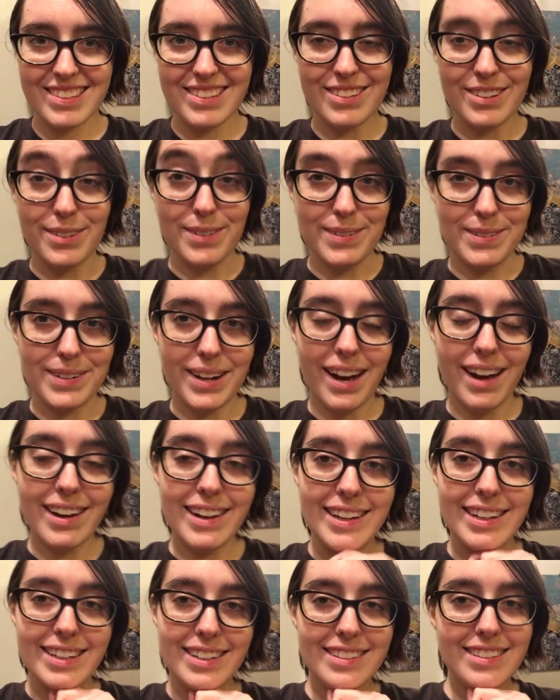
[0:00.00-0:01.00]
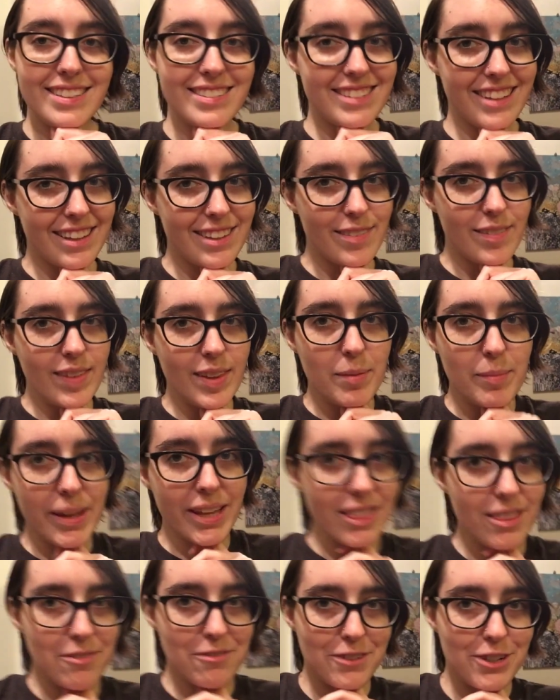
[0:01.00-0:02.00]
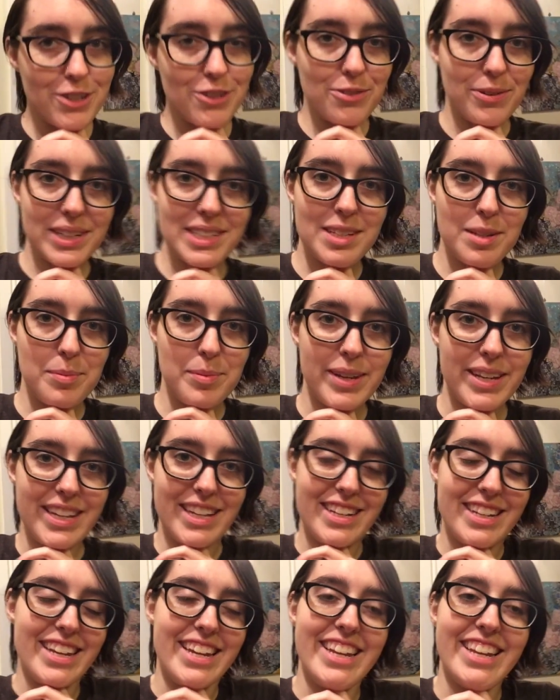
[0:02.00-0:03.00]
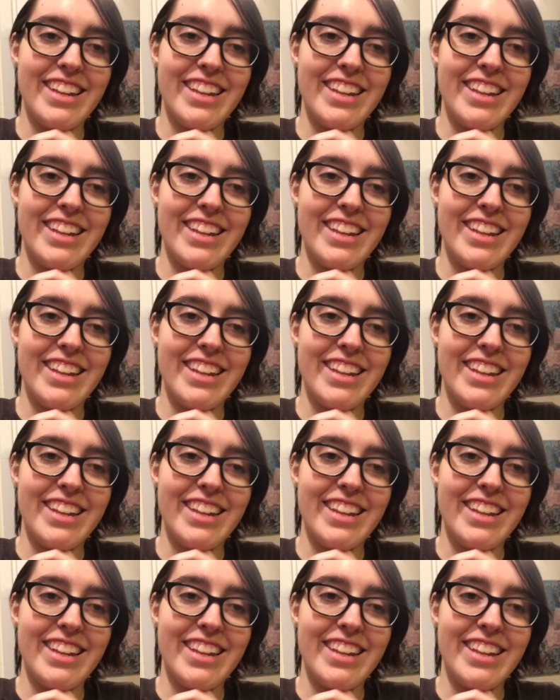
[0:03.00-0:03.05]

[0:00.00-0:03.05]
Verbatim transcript: So I successfully made the first recipe